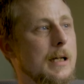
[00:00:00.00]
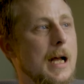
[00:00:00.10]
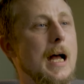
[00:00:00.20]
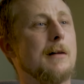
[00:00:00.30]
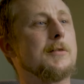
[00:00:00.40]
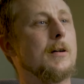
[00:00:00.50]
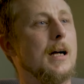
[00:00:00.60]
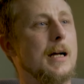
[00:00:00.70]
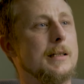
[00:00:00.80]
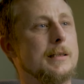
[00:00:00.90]
After
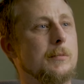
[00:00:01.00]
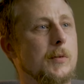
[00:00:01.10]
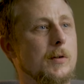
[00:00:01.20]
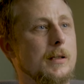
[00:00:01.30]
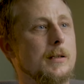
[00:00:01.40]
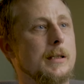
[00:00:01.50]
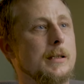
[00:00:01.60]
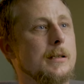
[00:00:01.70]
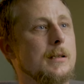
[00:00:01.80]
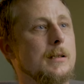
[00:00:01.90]
I had
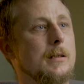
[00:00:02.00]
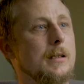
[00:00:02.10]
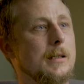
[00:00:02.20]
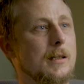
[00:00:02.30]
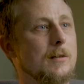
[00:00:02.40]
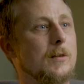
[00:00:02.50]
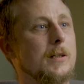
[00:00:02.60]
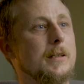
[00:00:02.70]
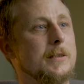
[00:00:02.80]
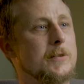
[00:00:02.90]
completely and
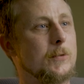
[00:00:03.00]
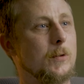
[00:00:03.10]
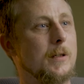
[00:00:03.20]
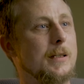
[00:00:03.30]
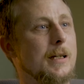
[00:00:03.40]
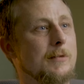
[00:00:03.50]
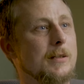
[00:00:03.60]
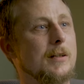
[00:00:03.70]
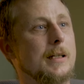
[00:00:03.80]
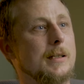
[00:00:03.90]
utterly destroyed
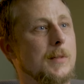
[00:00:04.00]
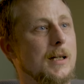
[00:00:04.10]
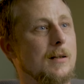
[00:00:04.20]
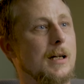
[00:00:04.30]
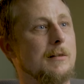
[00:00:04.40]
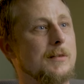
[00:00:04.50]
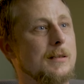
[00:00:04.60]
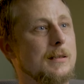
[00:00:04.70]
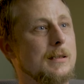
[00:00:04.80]
everything in my life,